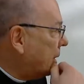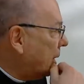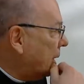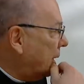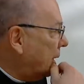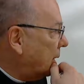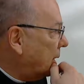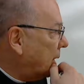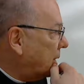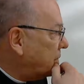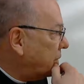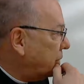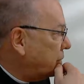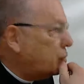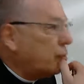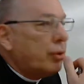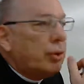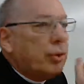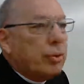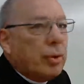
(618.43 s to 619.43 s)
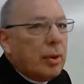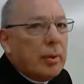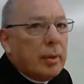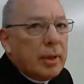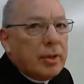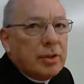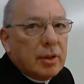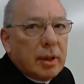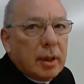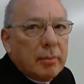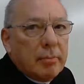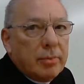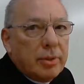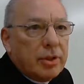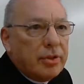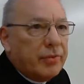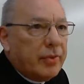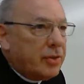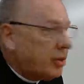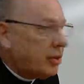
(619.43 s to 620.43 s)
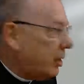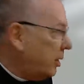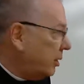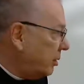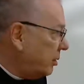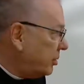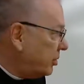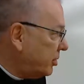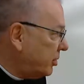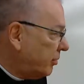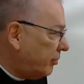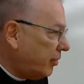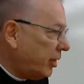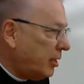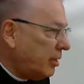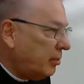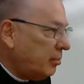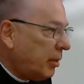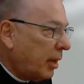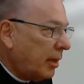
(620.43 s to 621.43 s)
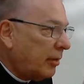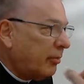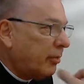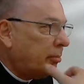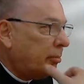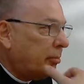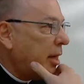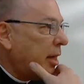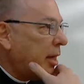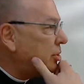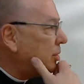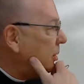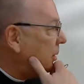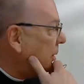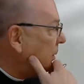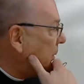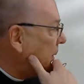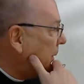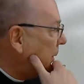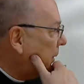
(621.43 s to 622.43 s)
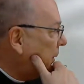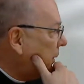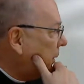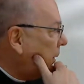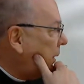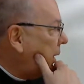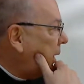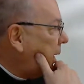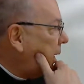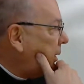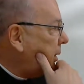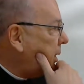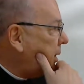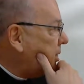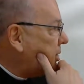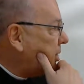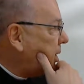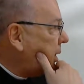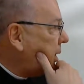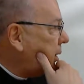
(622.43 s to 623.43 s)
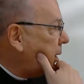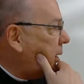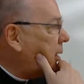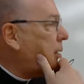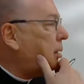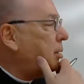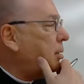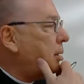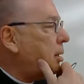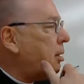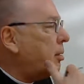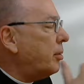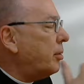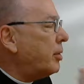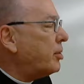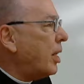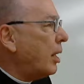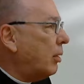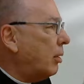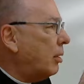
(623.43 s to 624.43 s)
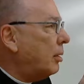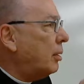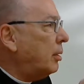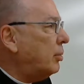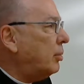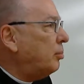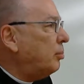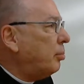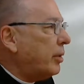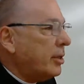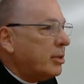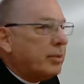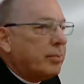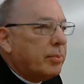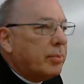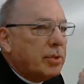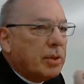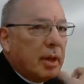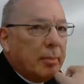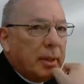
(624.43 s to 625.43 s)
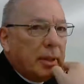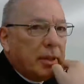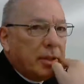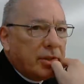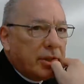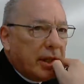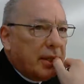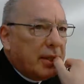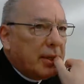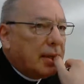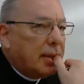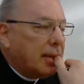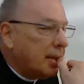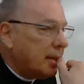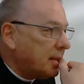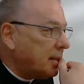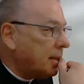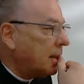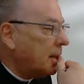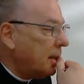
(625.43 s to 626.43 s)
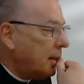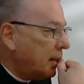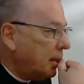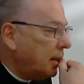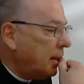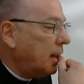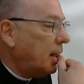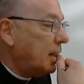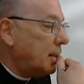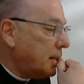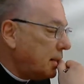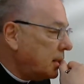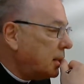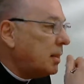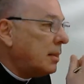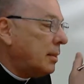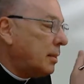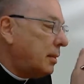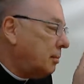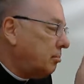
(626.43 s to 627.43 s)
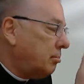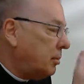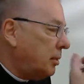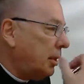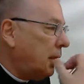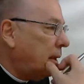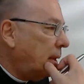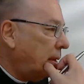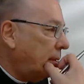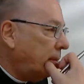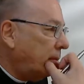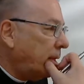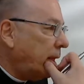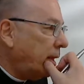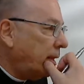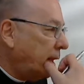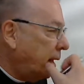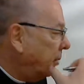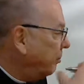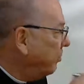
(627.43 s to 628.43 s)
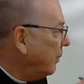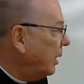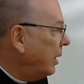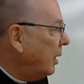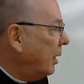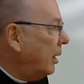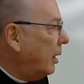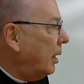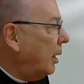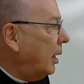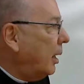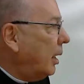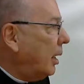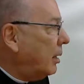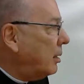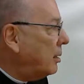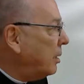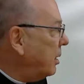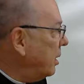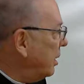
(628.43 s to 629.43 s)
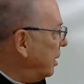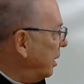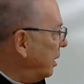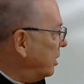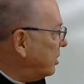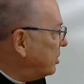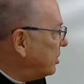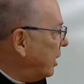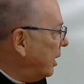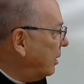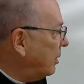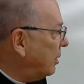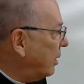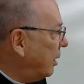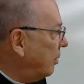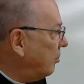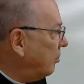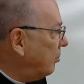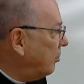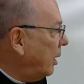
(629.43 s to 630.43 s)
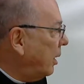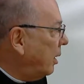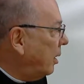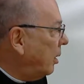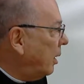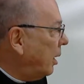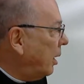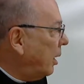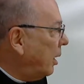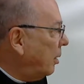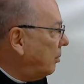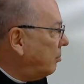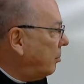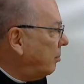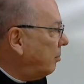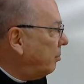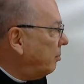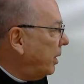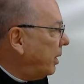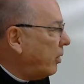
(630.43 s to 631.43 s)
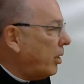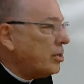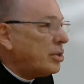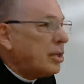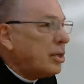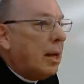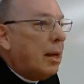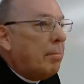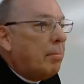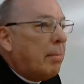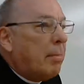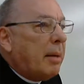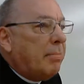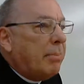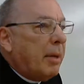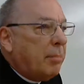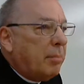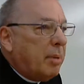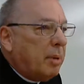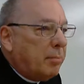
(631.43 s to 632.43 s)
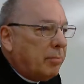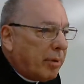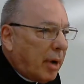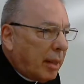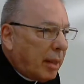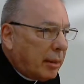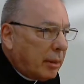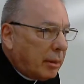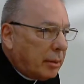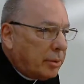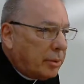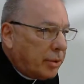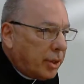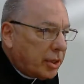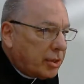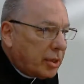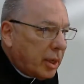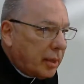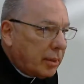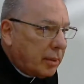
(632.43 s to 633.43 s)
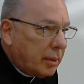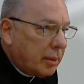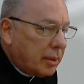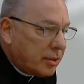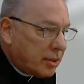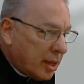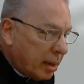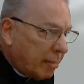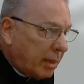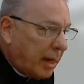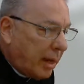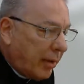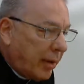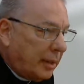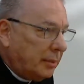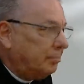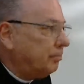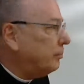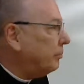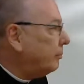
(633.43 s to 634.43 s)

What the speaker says: And I said, No. I said, "I'm just visiting. This is a friend of mine from high school." And he said, oh, because I heard a new priest was coming to St. Nicholas. I said, no, I'm not he. And he said, because my baby brother just entered the seminary.